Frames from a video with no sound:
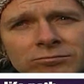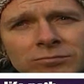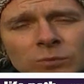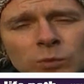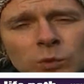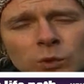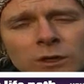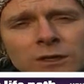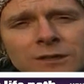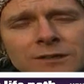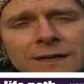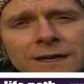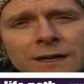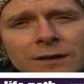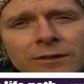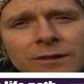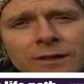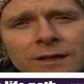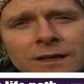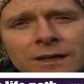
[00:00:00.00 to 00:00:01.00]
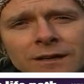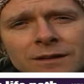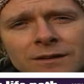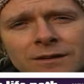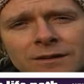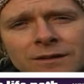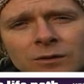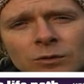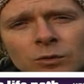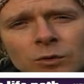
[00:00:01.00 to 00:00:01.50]
what is out there?
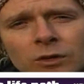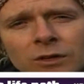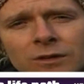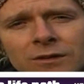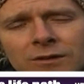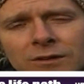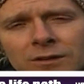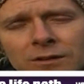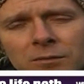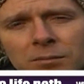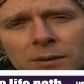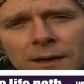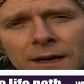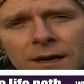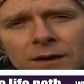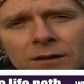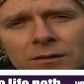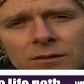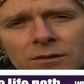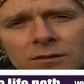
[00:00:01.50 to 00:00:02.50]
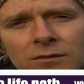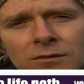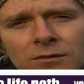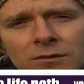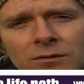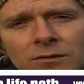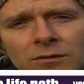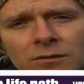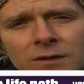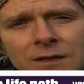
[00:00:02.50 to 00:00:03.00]
What is this about?
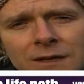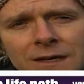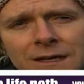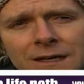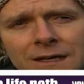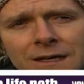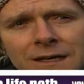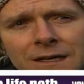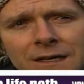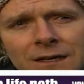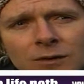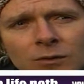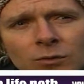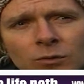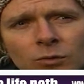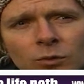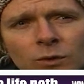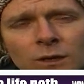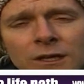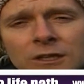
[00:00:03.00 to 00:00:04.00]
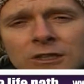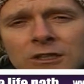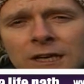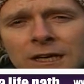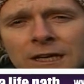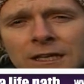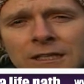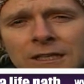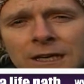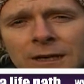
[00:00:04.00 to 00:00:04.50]
Will it
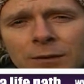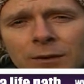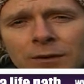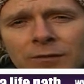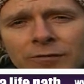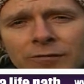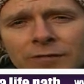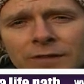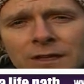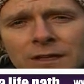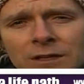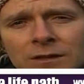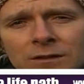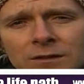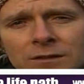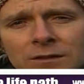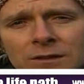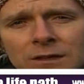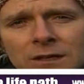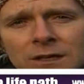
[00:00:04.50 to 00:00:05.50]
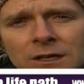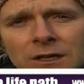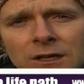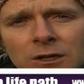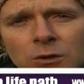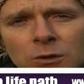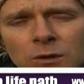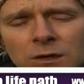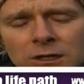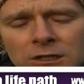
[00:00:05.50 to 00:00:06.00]
change how I feel?
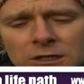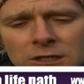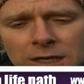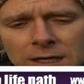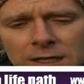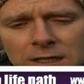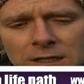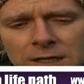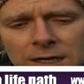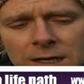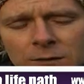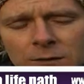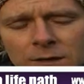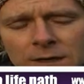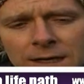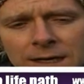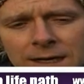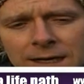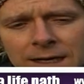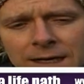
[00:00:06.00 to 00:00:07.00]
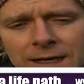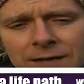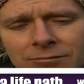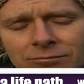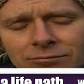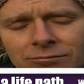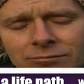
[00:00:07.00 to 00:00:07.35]
Will it change how I am?